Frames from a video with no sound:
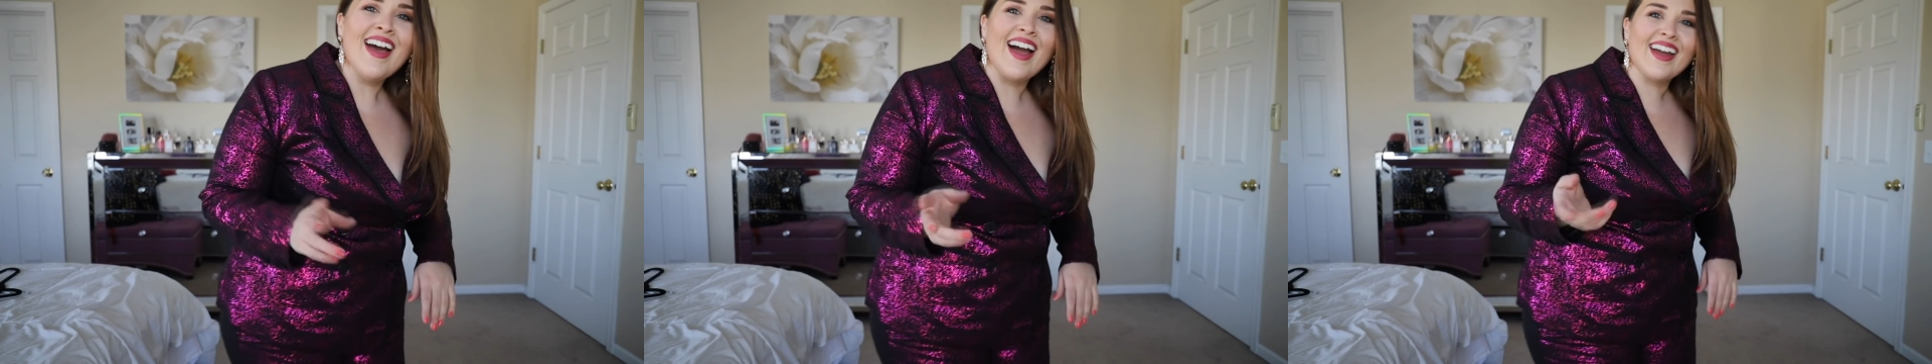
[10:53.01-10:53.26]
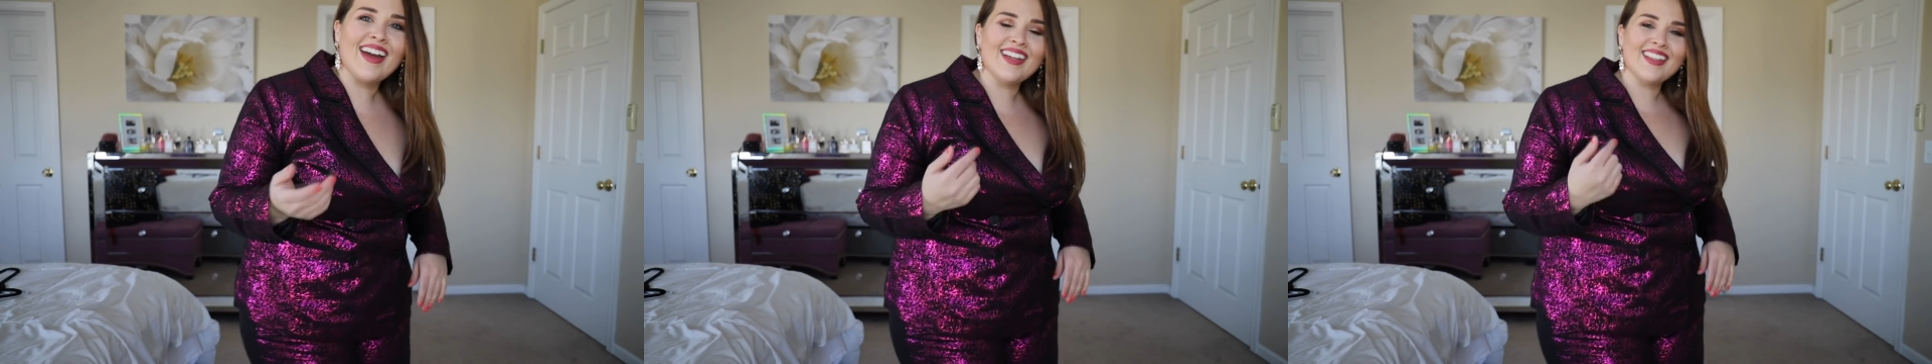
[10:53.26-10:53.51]

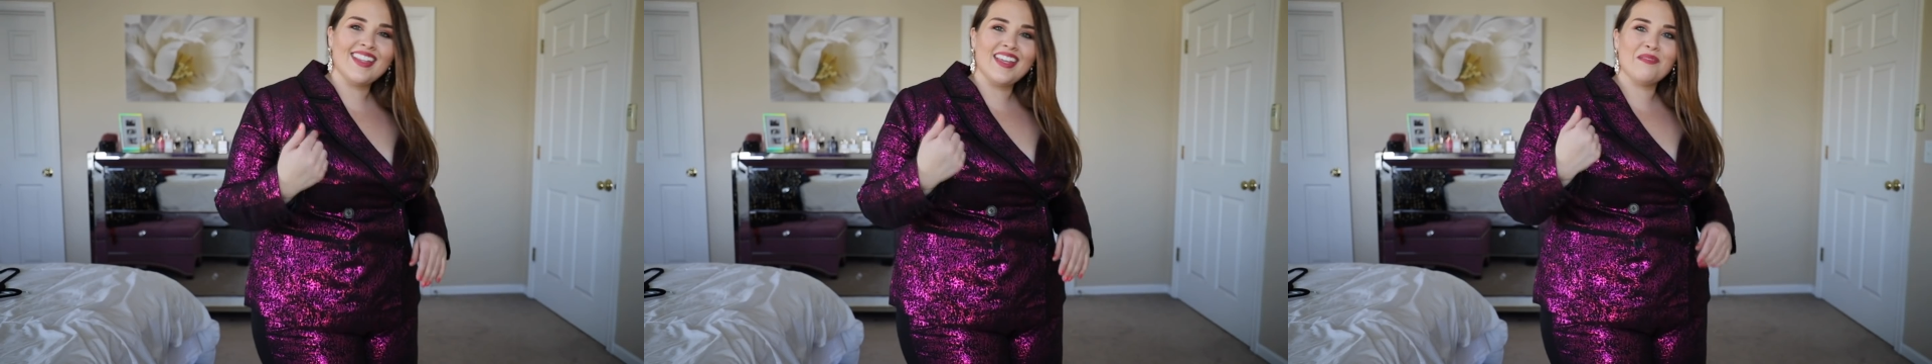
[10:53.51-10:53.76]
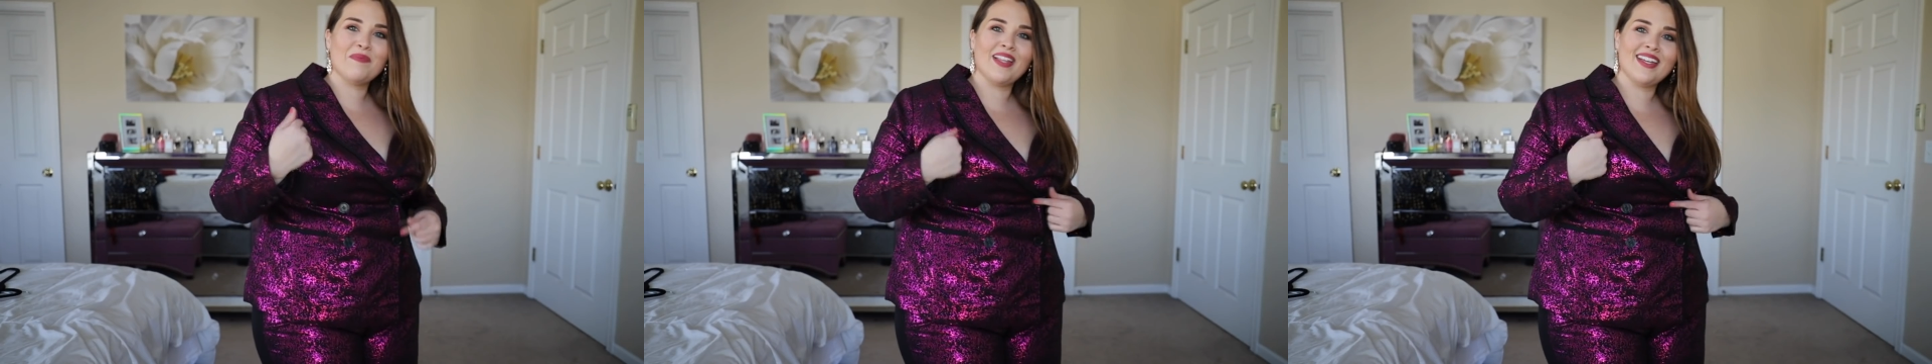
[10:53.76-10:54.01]
I got
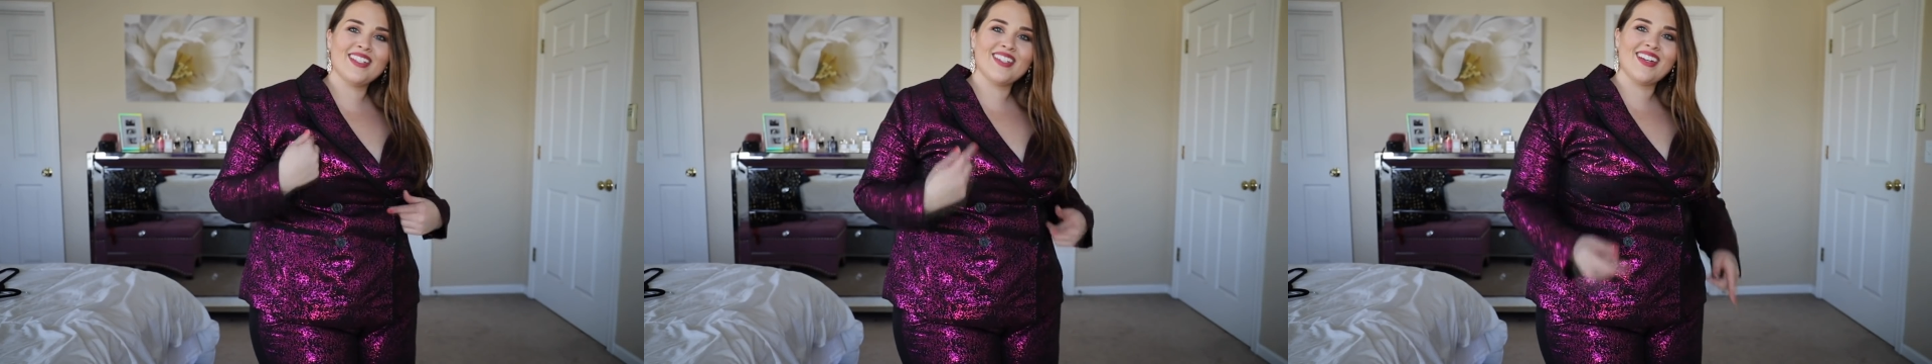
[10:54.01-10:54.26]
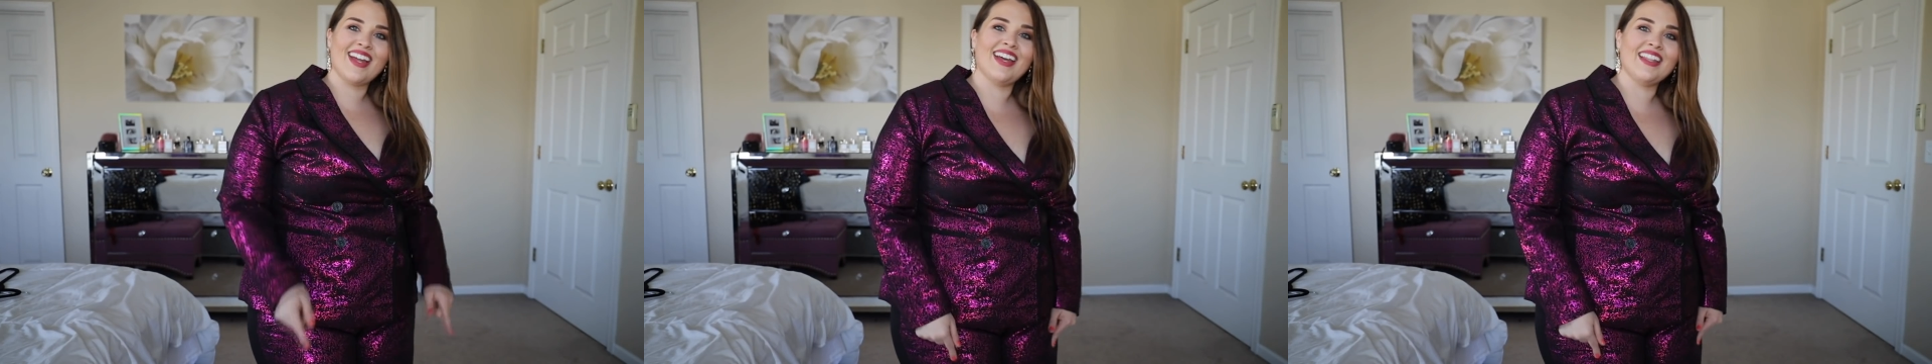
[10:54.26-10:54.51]
the
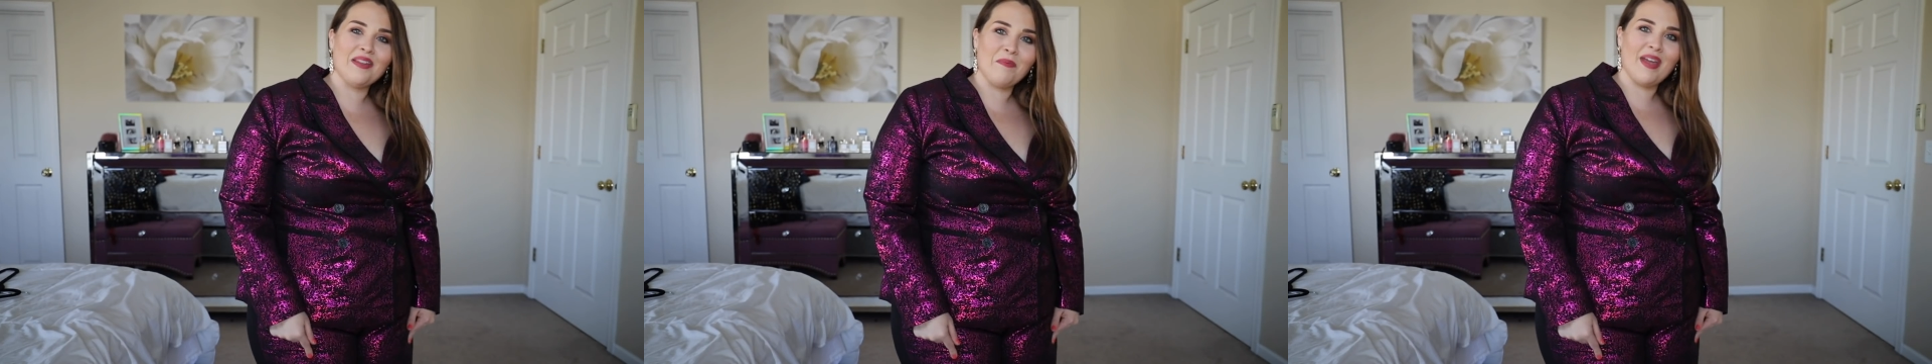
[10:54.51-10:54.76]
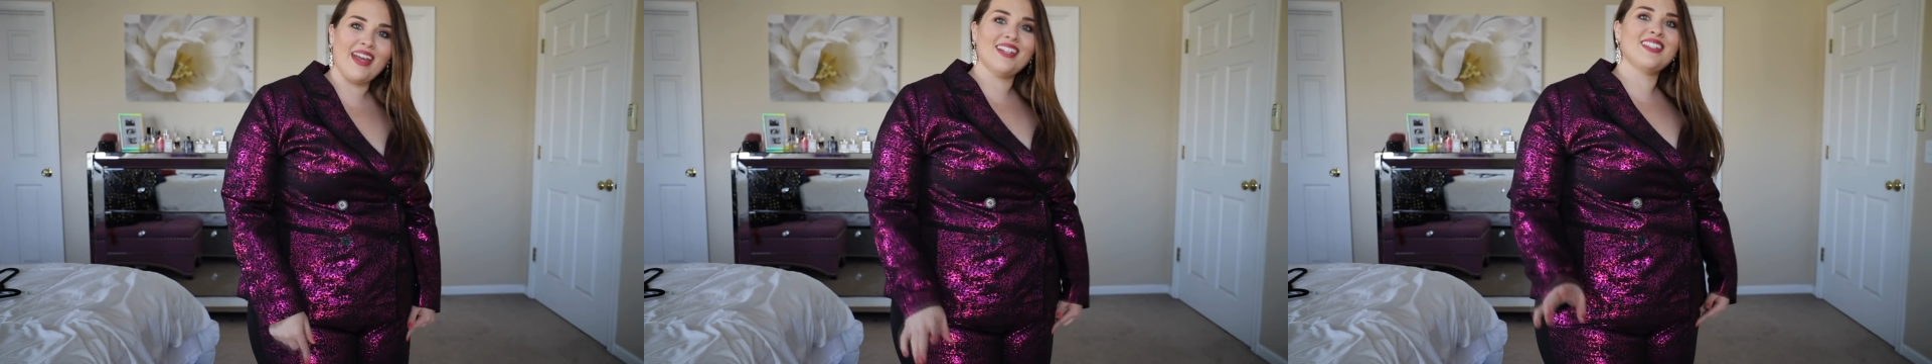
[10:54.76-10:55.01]
blazer and the
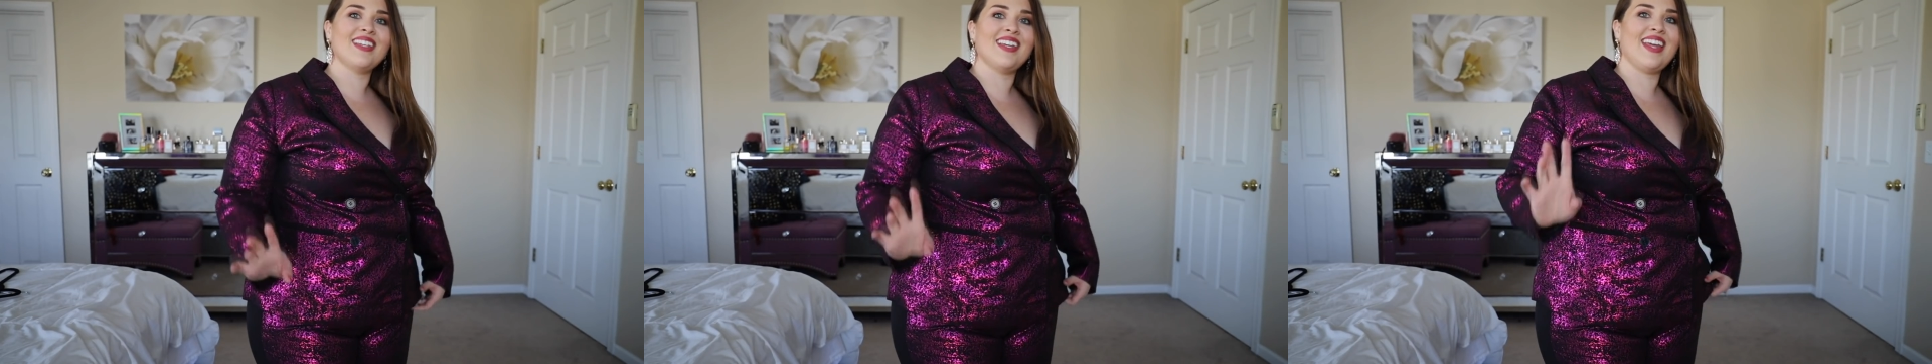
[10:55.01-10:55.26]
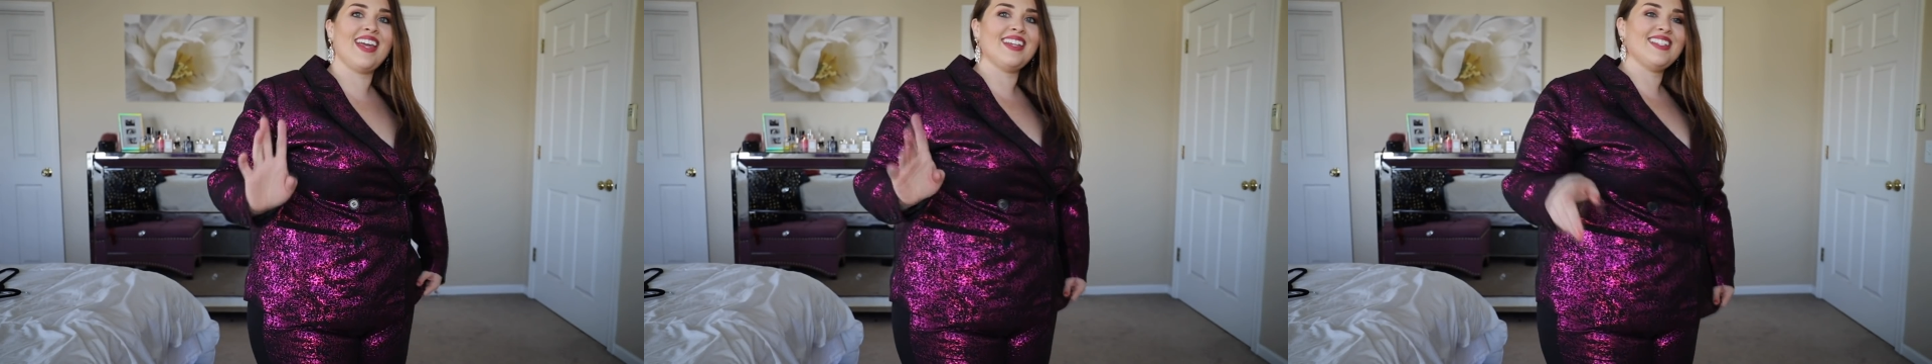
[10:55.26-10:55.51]
pants
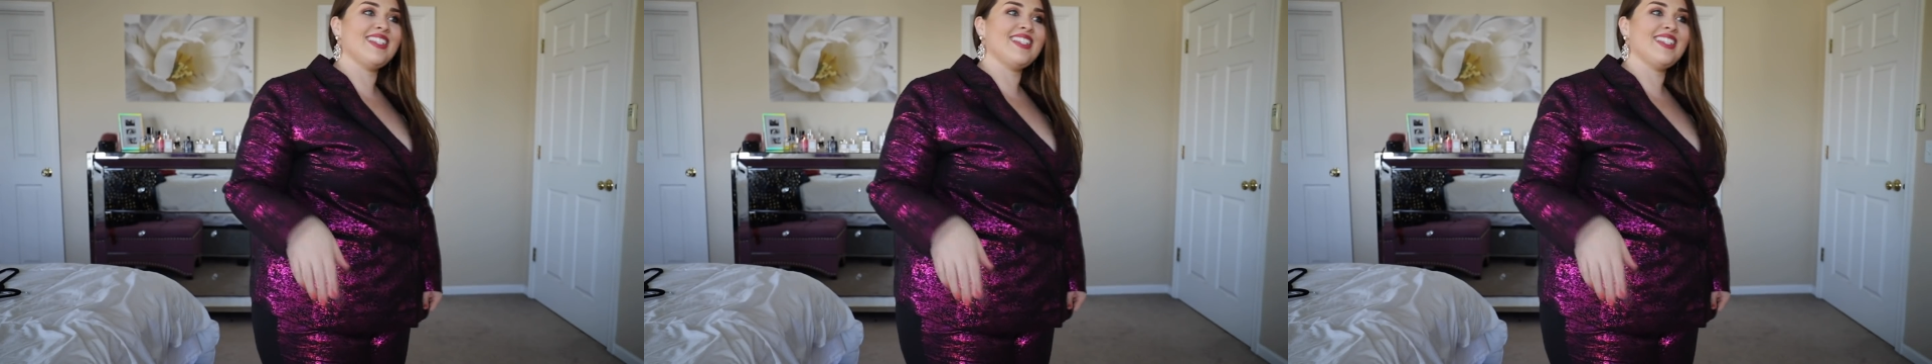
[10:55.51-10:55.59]
in a